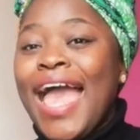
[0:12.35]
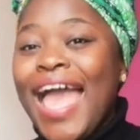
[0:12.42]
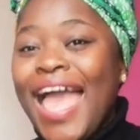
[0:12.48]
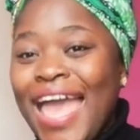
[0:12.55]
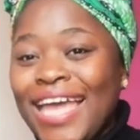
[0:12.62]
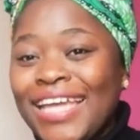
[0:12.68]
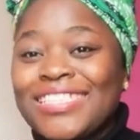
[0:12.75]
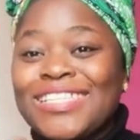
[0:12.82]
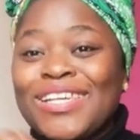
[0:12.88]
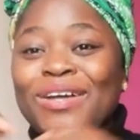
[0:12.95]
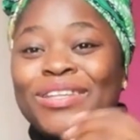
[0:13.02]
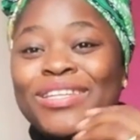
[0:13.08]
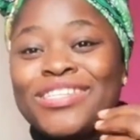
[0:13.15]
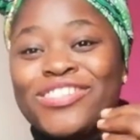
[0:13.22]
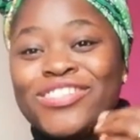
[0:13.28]
and
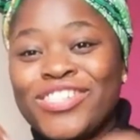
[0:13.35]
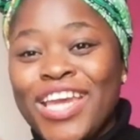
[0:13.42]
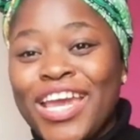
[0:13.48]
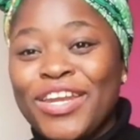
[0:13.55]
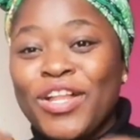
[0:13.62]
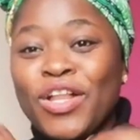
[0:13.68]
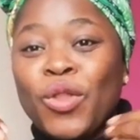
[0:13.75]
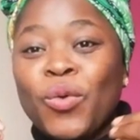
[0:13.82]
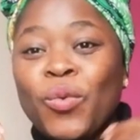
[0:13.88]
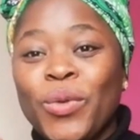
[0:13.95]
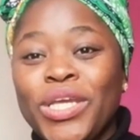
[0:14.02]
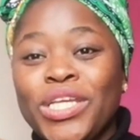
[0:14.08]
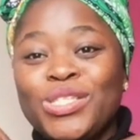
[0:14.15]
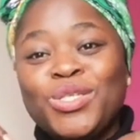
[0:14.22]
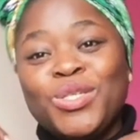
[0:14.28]
on this channel
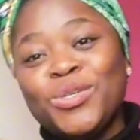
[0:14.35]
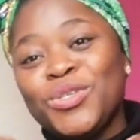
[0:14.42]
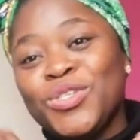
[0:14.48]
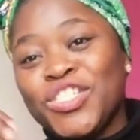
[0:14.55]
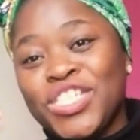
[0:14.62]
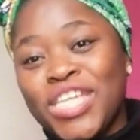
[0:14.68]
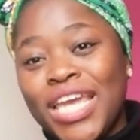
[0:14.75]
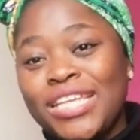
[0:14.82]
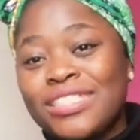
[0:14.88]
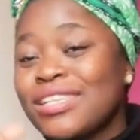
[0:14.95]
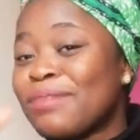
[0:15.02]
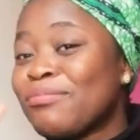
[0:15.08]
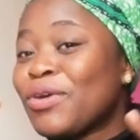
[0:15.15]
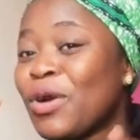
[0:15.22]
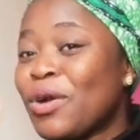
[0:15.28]
we do share
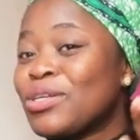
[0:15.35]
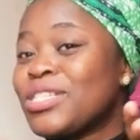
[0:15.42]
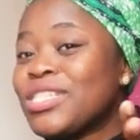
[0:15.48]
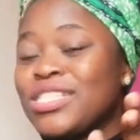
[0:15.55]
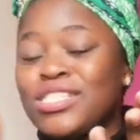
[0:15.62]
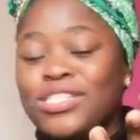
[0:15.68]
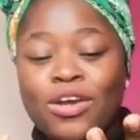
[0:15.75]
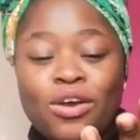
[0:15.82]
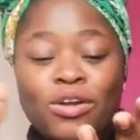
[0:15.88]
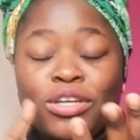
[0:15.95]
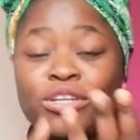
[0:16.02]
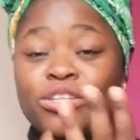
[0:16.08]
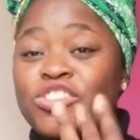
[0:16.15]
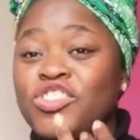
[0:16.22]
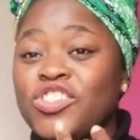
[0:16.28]
some content
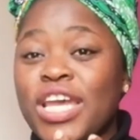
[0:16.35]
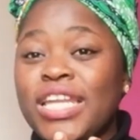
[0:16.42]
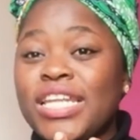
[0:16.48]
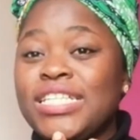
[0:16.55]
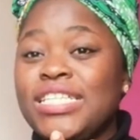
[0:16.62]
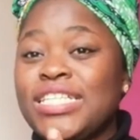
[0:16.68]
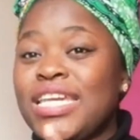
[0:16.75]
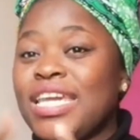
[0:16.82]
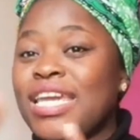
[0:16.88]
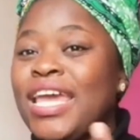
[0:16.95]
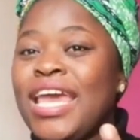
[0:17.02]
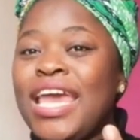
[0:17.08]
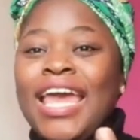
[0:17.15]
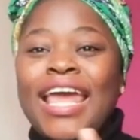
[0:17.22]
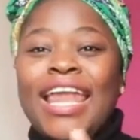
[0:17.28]
on
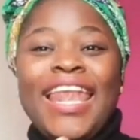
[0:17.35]
Christianity,